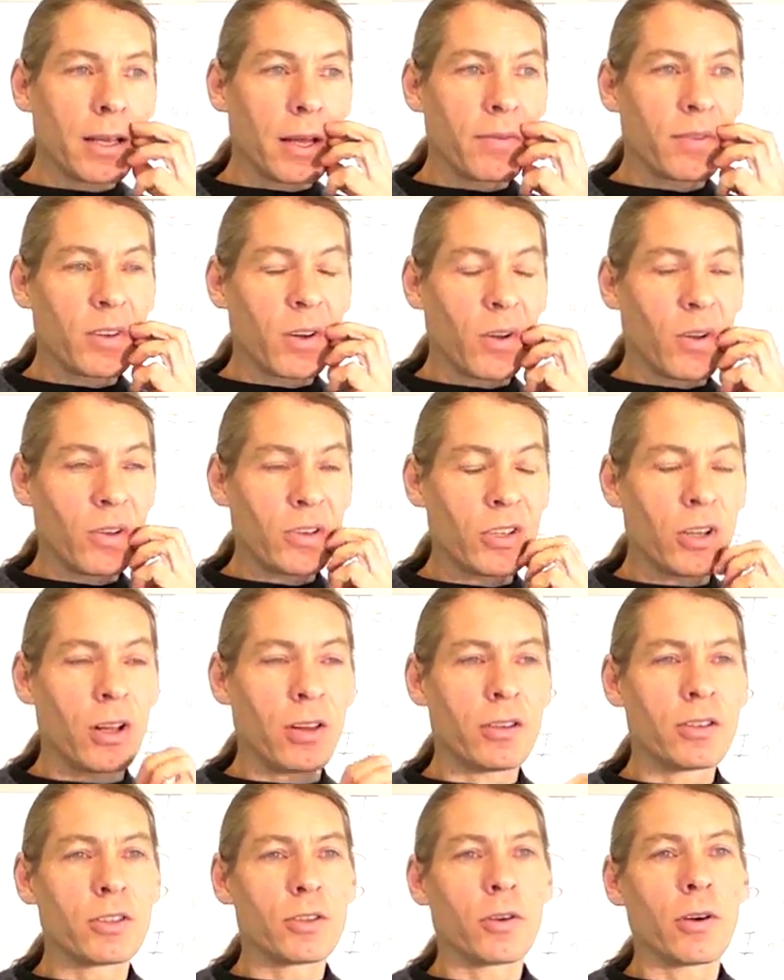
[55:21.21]
I've told you all
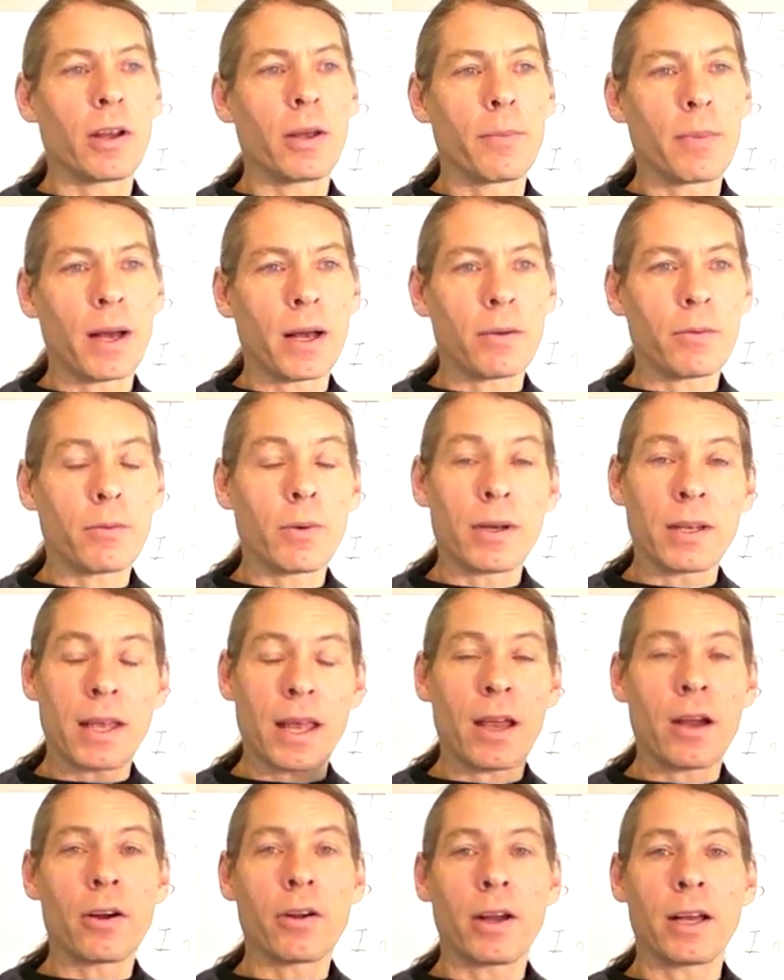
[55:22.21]
the story about when
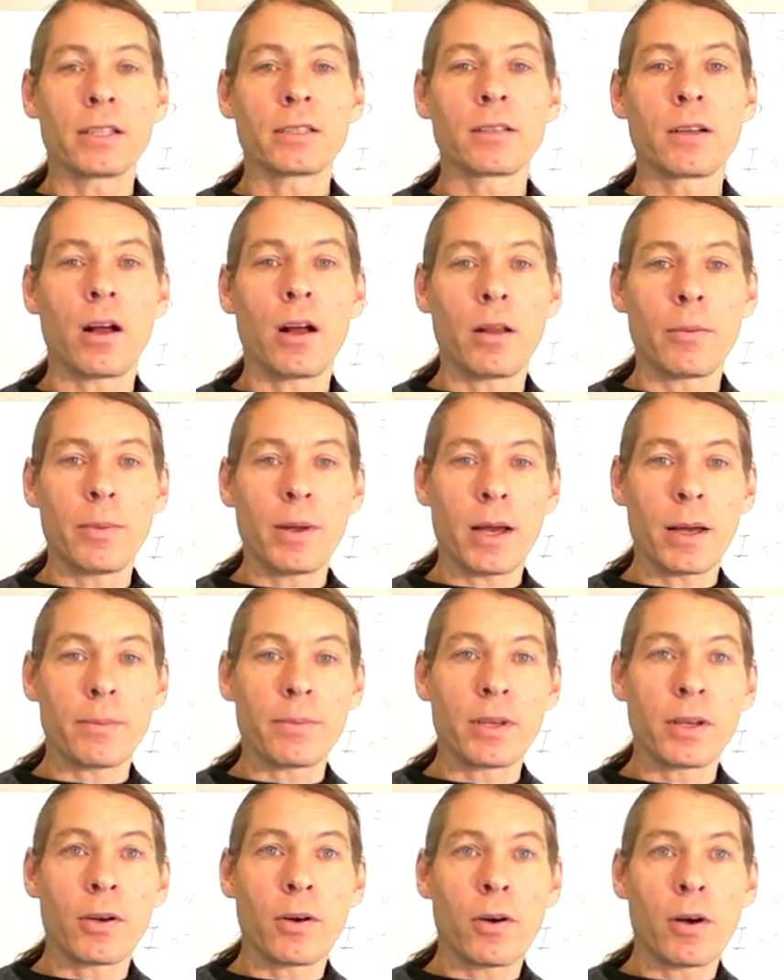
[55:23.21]
KRS called me up
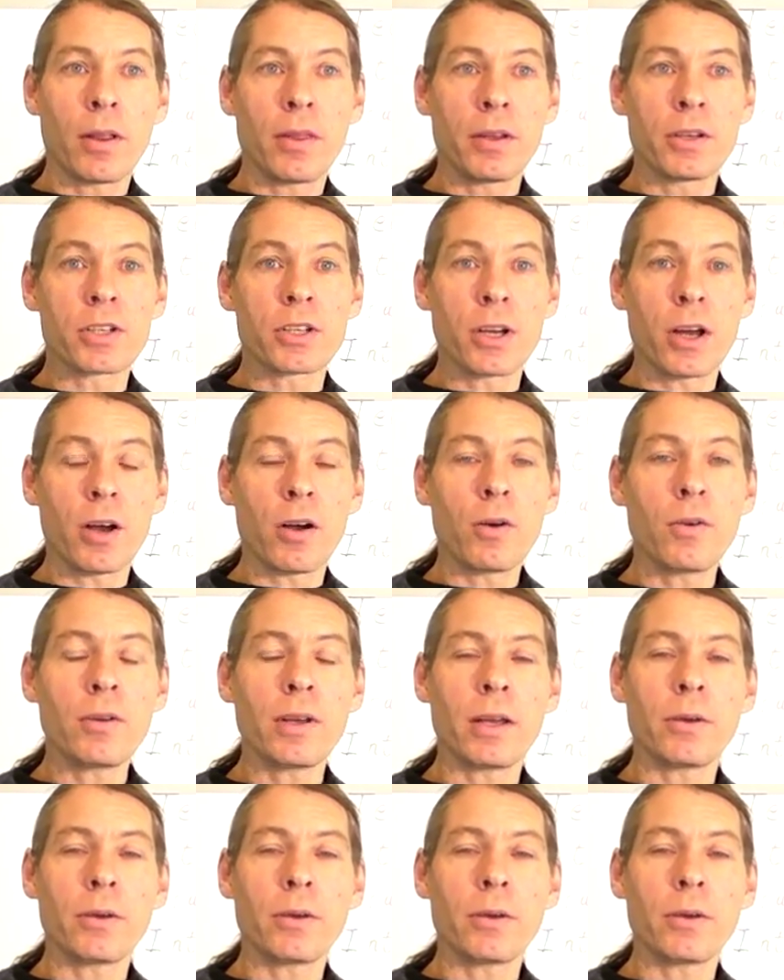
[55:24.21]
to go on the show.